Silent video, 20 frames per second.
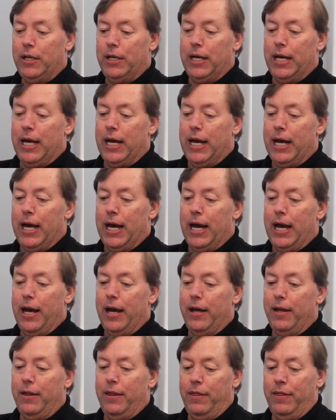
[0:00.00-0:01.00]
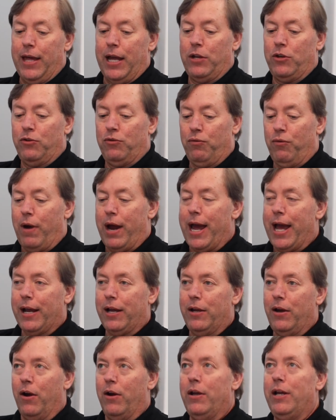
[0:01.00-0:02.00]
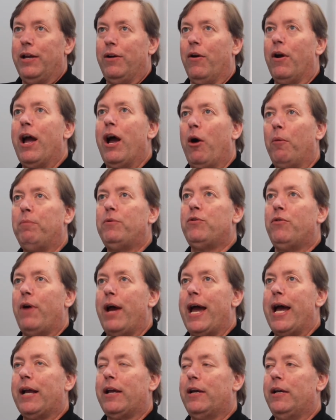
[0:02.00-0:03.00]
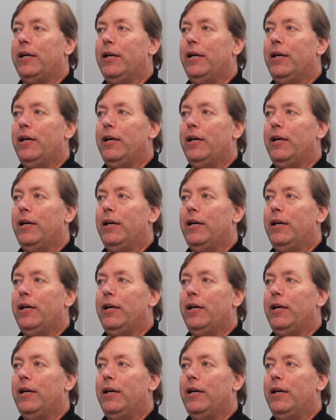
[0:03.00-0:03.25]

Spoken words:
that track or help track